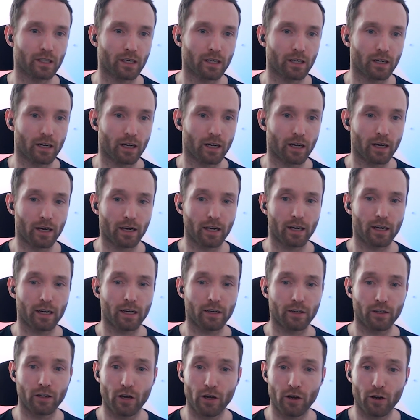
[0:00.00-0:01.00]

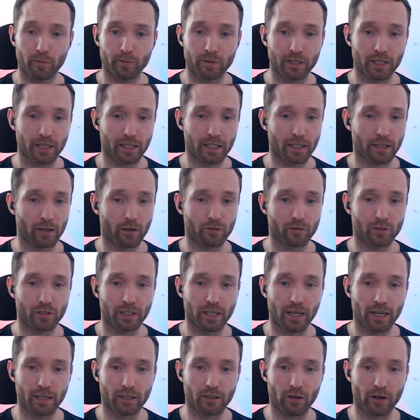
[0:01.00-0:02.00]
No, not particularly. Obviously,
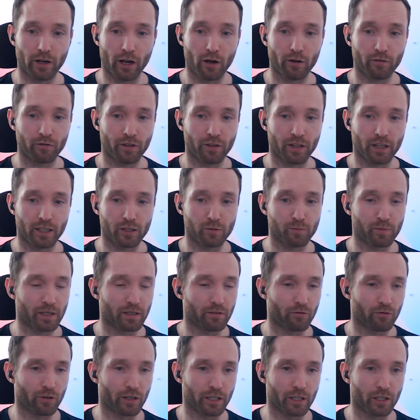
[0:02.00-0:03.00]
yeah, great. Hopefully that's
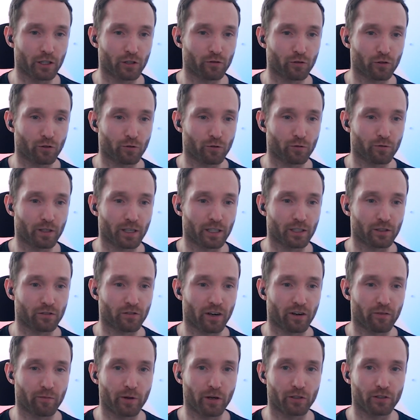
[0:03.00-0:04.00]
been really useful. Thanks for
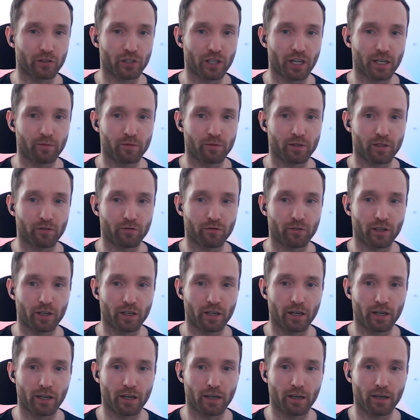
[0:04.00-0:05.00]
having me on, James. I've
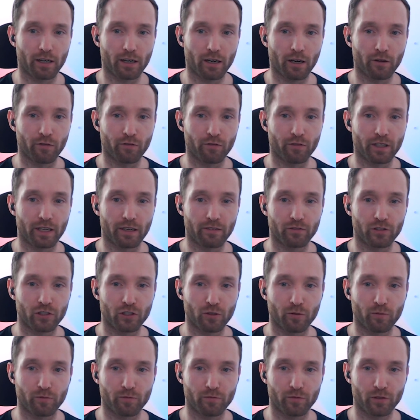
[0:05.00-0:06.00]
hopefully given
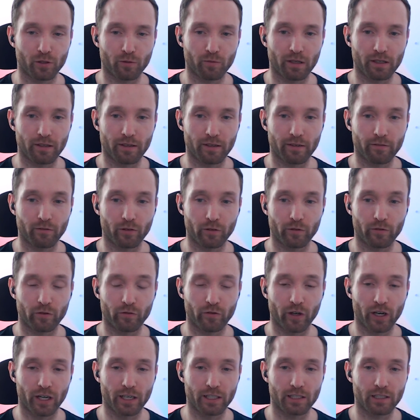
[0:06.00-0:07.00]
some level of
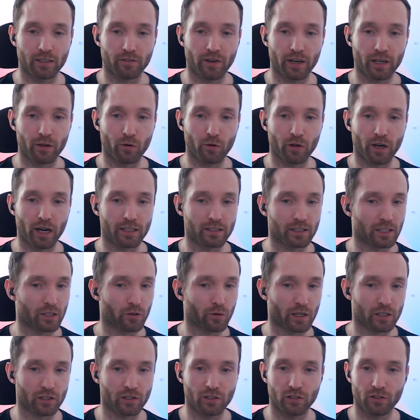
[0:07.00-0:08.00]
advice. If anyone has any
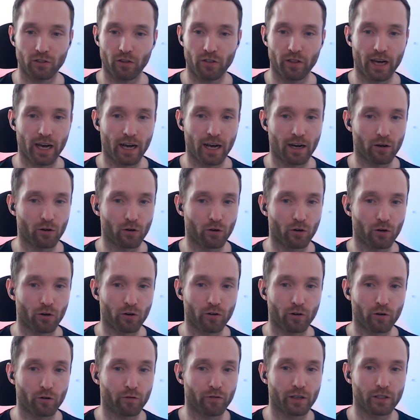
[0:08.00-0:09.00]
questions on that
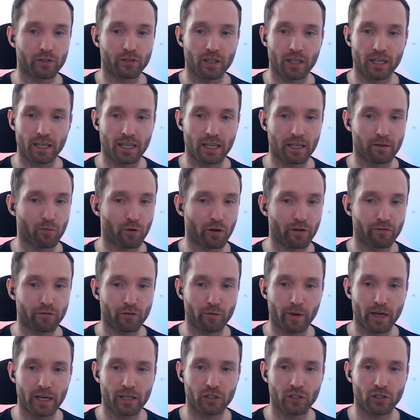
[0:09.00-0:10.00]
or feels that they need more
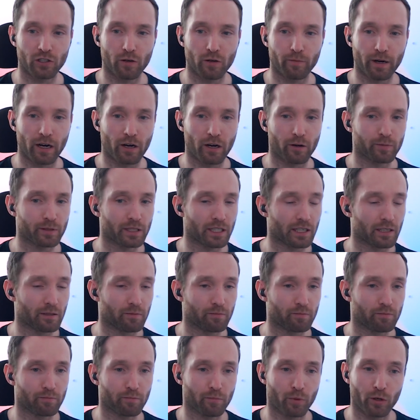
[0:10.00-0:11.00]
information about any
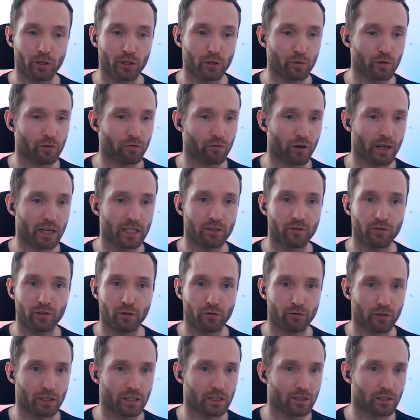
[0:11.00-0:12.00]
points we've raised, feel
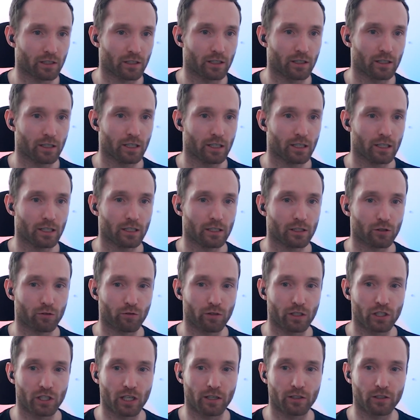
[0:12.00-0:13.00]
free to
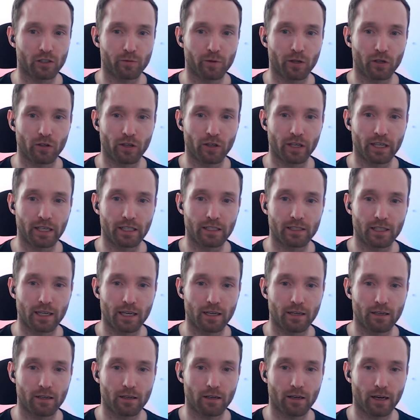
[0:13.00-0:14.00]
reach out to me on
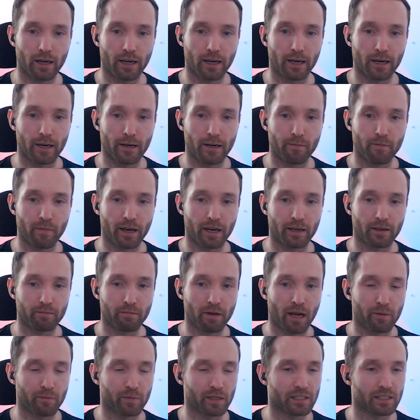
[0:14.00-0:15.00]
LinkedIn, and I'm
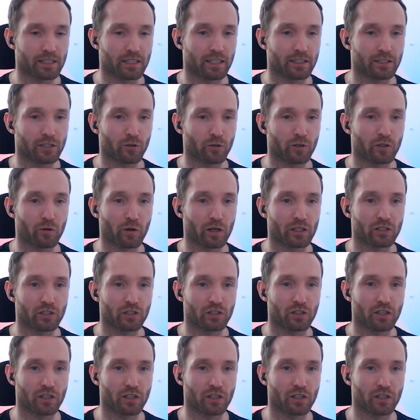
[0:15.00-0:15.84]
happy to answer any questions you